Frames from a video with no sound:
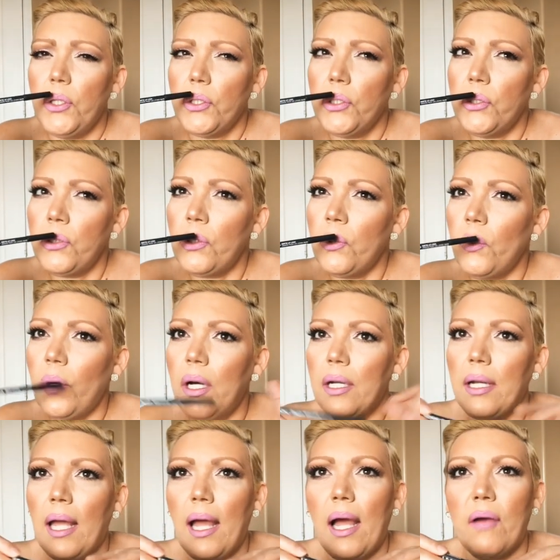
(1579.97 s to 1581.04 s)
you don't
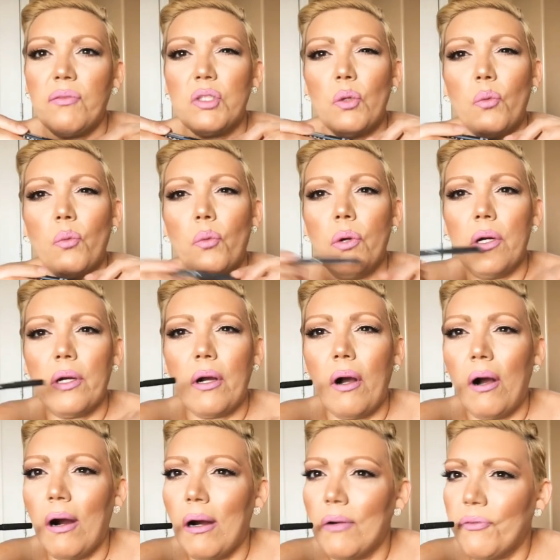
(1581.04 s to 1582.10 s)
want to have to work
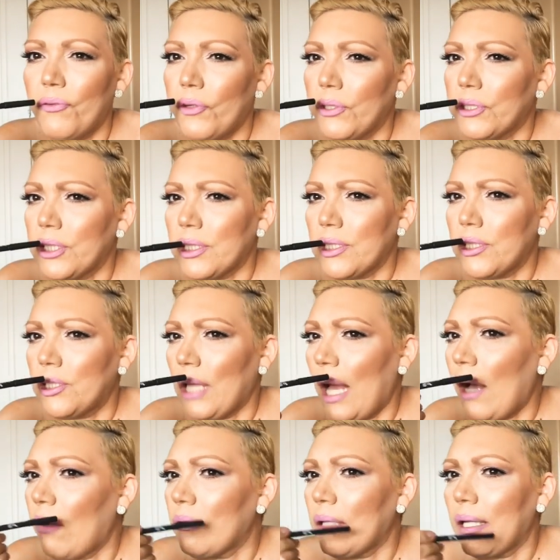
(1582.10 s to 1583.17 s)
hard for just to
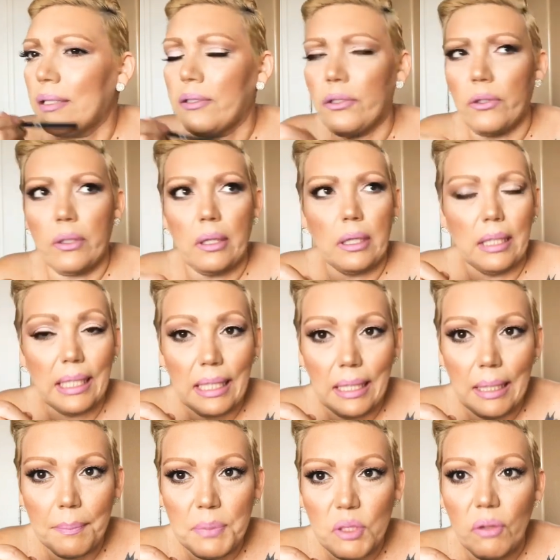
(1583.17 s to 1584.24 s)
outline your
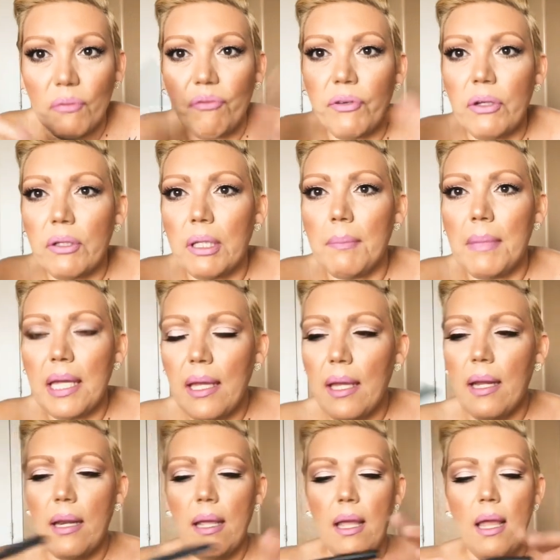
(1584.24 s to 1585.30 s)
lips or fill them
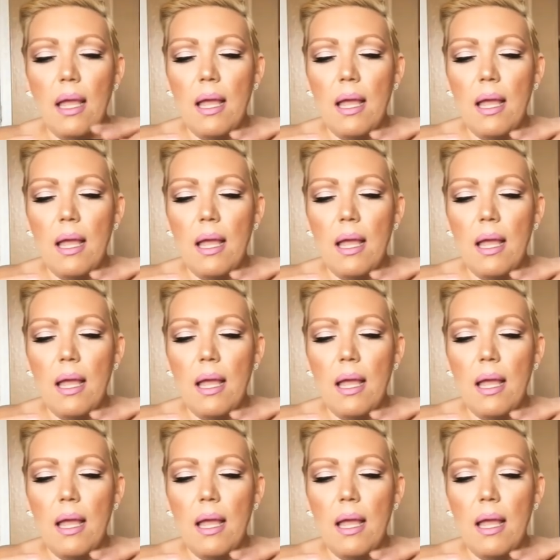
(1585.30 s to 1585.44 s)
in.